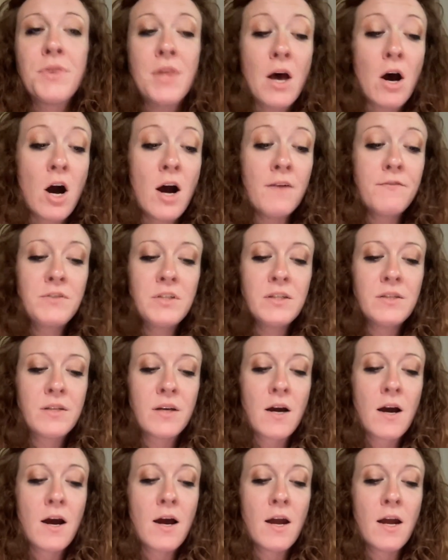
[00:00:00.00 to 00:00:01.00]

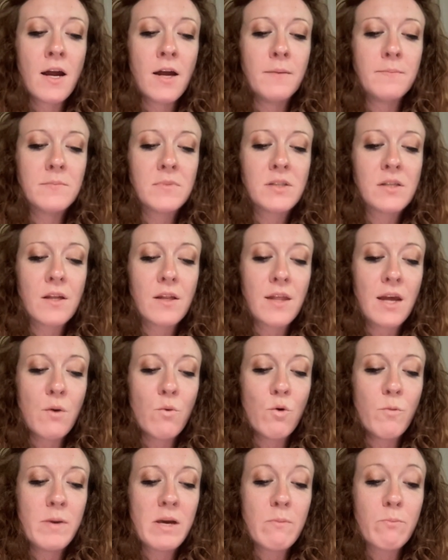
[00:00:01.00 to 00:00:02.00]
Oftentimes, they
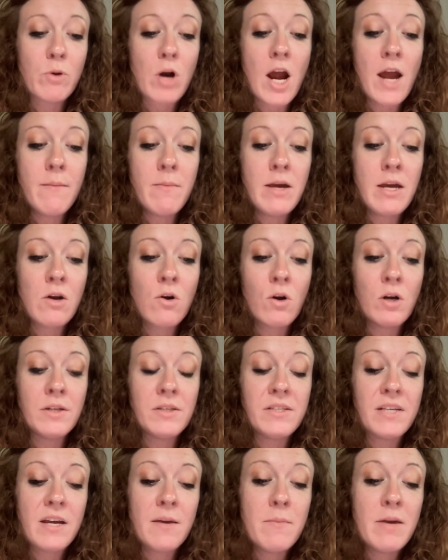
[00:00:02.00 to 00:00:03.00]
will be bribing or
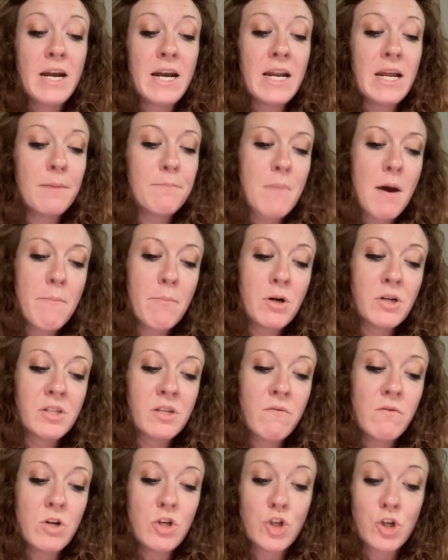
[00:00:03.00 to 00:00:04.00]
intimidating members
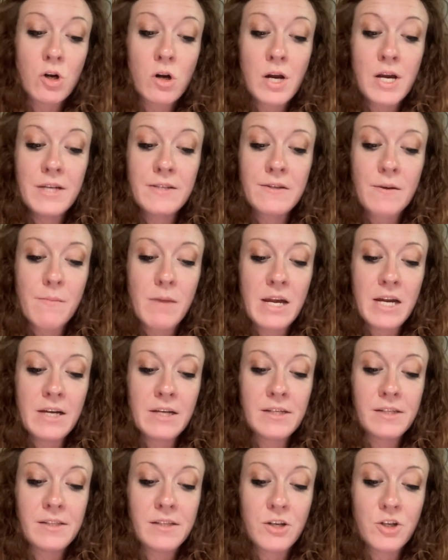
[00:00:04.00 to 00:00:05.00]
of a jury to make a
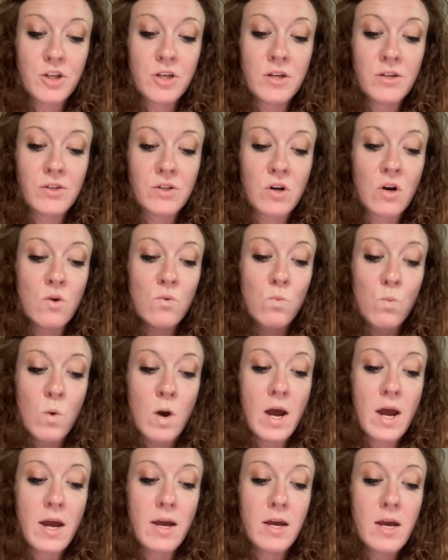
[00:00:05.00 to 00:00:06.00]
decision a certain
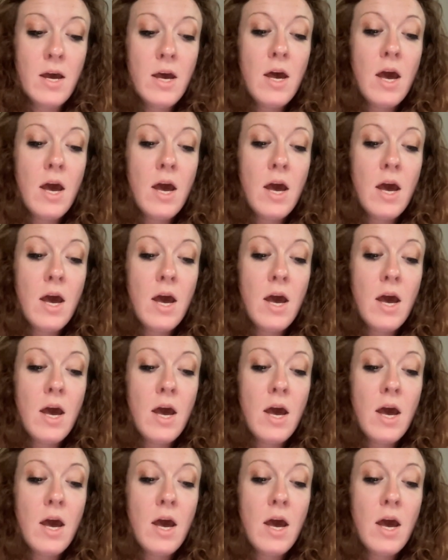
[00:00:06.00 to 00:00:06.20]
way.